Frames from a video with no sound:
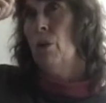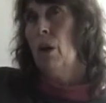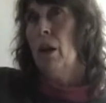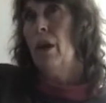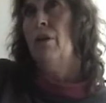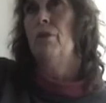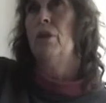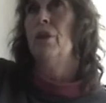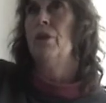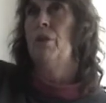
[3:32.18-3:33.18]
what kind of
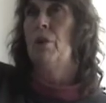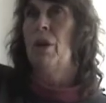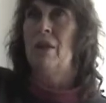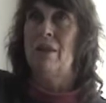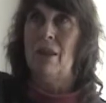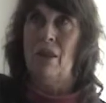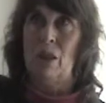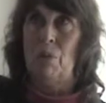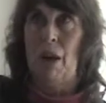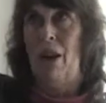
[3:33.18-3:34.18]
world do we want to see
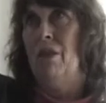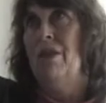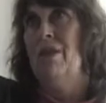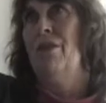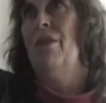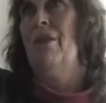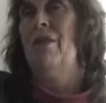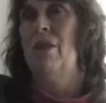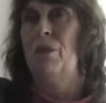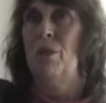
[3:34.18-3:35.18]
that's better and different
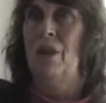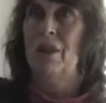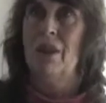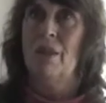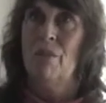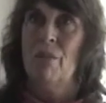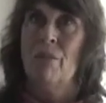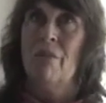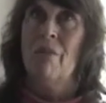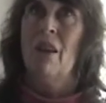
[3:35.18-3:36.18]
than this world?
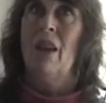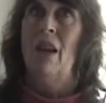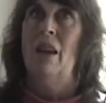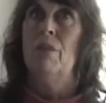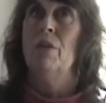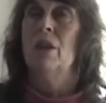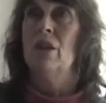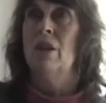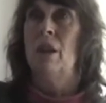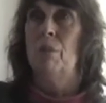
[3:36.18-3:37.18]
And
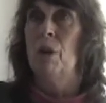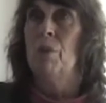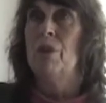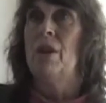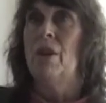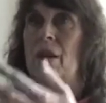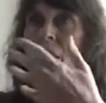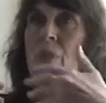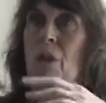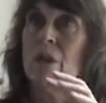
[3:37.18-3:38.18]
mission and purposes,
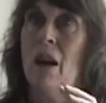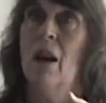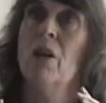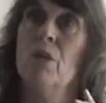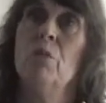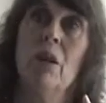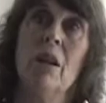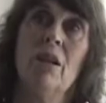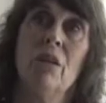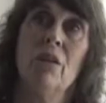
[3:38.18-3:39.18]
and what's our group
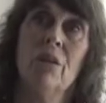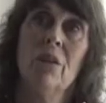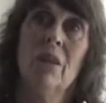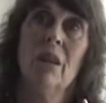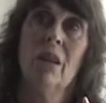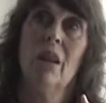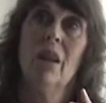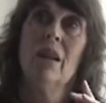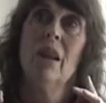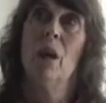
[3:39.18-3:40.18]
going to do
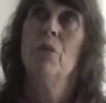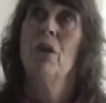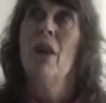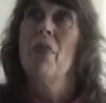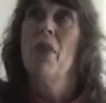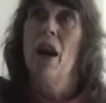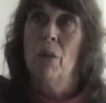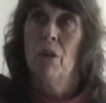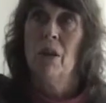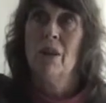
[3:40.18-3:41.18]
to help create that
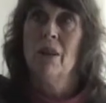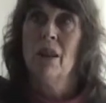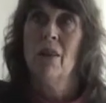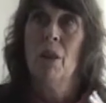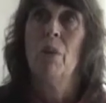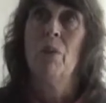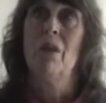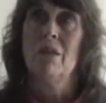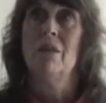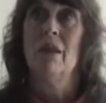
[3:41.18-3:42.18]
world that we
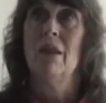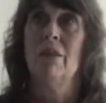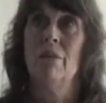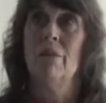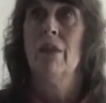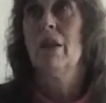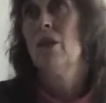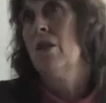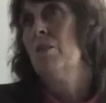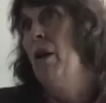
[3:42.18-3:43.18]
want to see?
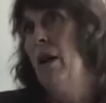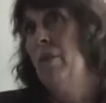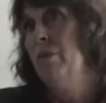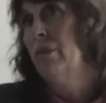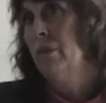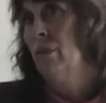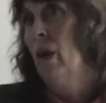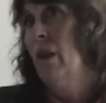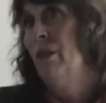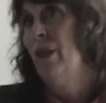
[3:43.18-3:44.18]
That's just my
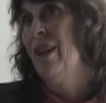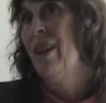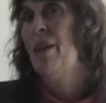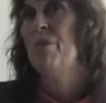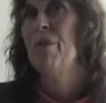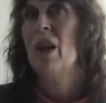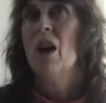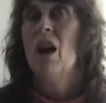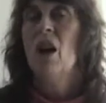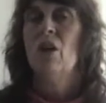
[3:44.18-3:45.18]
way of looking at it.
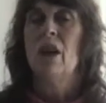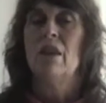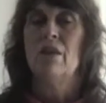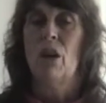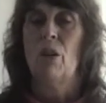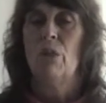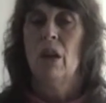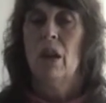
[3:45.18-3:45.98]
Okay, so